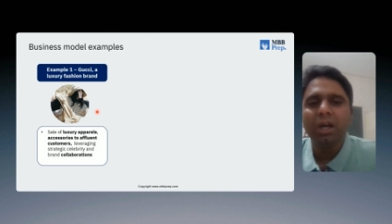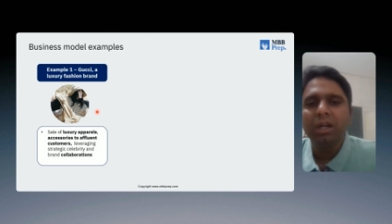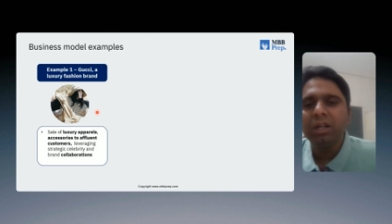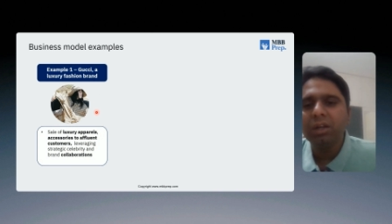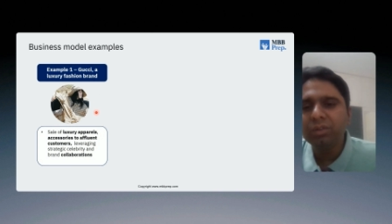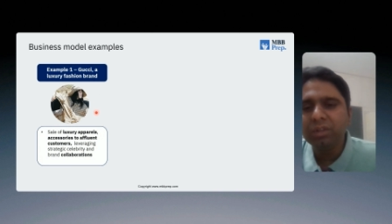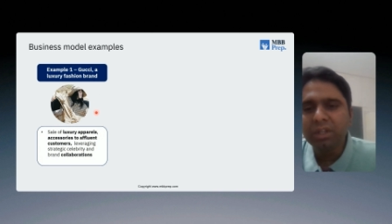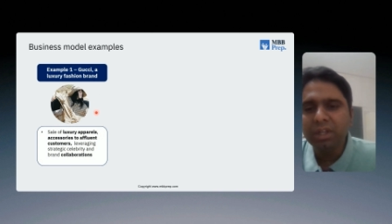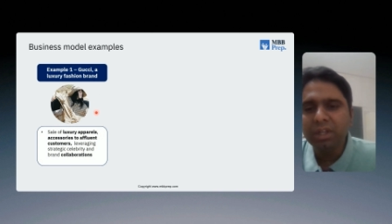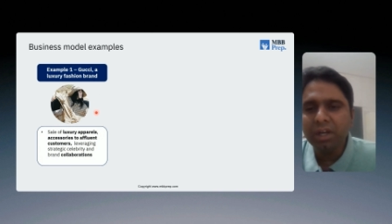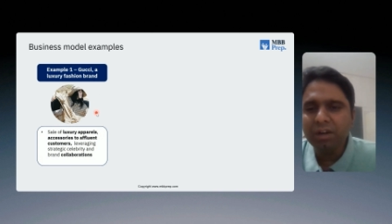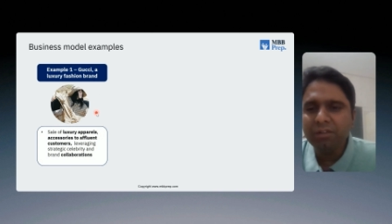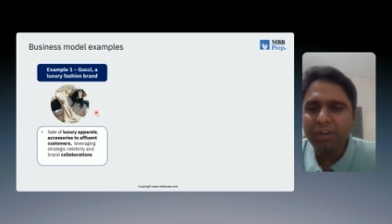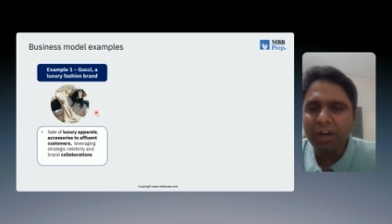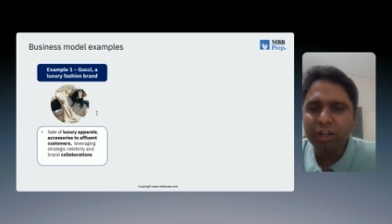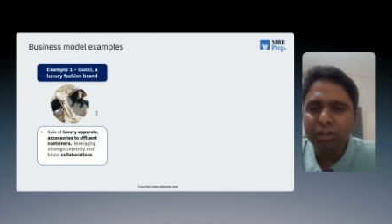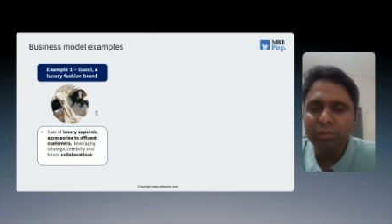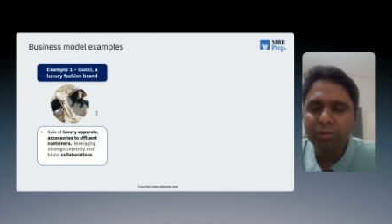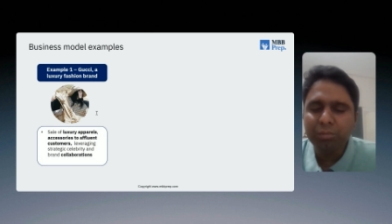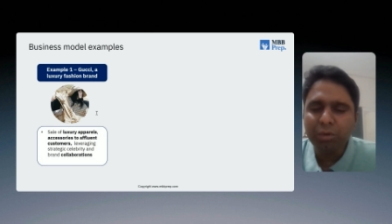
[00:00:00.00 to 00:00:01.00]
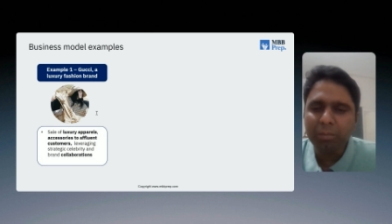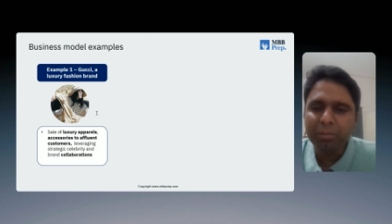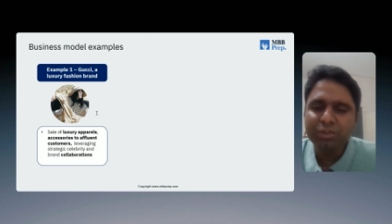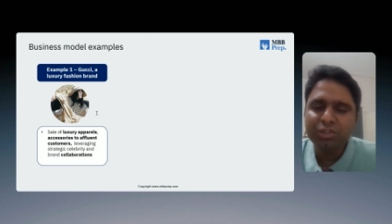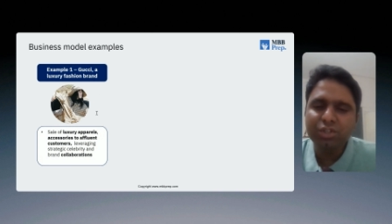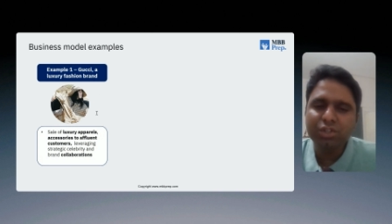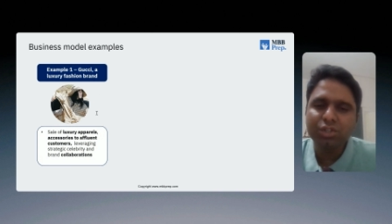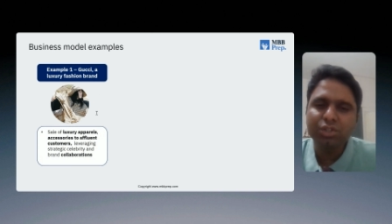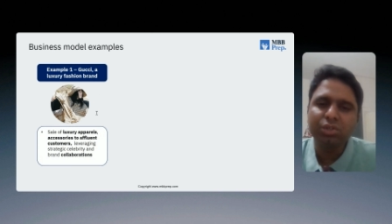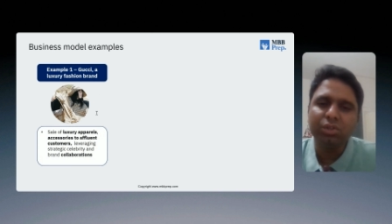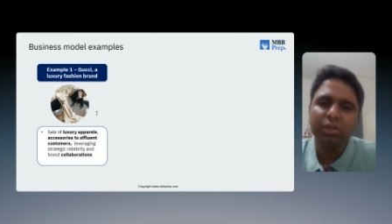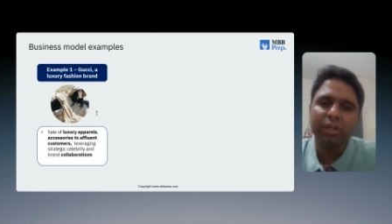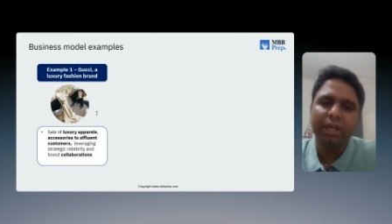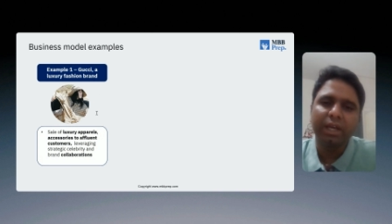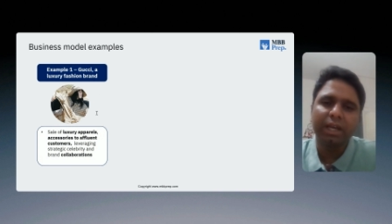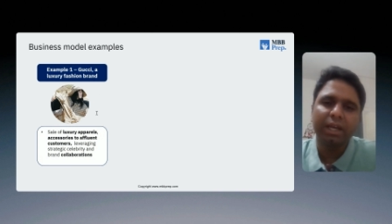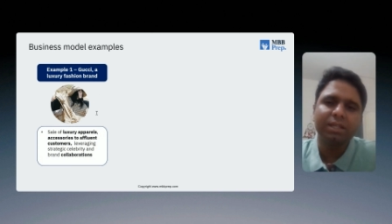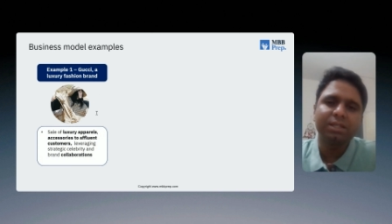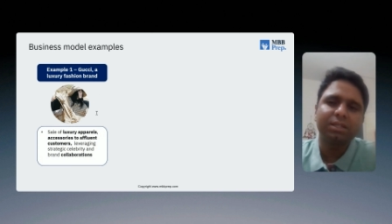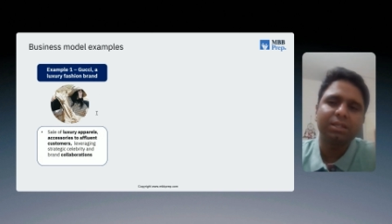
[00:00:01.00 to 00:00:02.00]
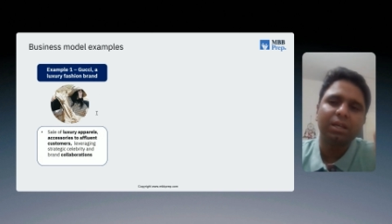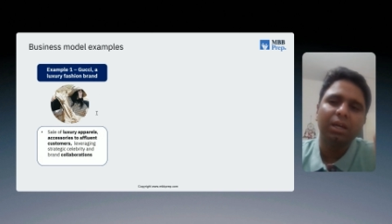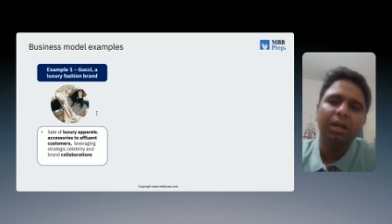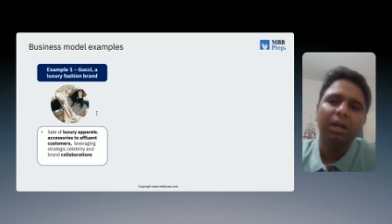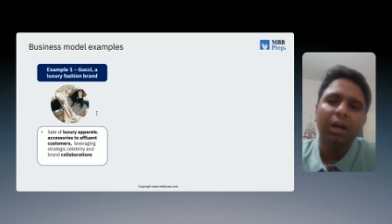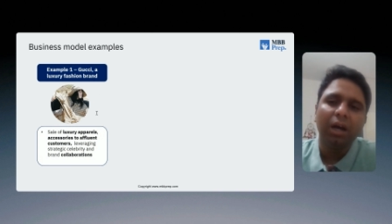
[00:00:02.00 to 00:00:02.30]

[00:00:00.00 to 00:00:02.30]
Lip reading: Now, their value proposition is